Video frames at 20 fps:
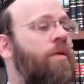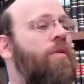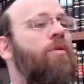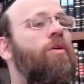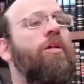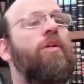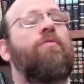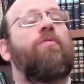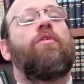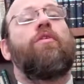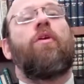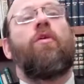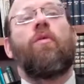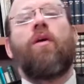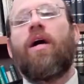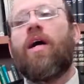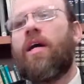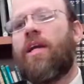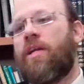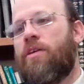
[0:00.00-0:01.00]
Because if you go
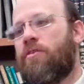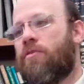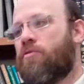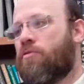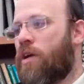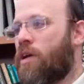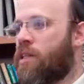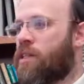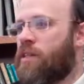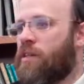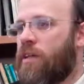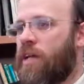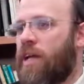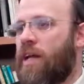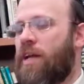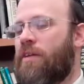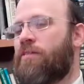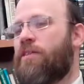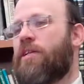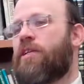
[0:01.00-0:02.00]
ahead and you dress,
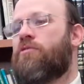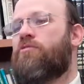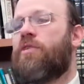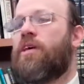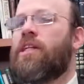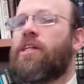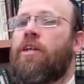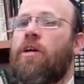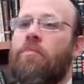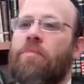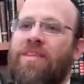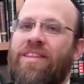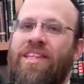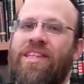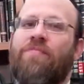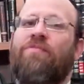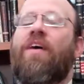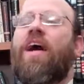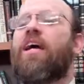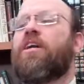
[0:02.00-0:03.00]
and she's dressed up in
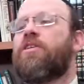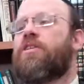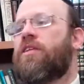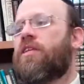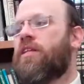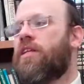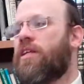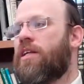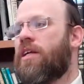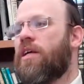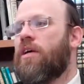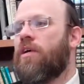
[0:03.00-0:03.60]
this fashion,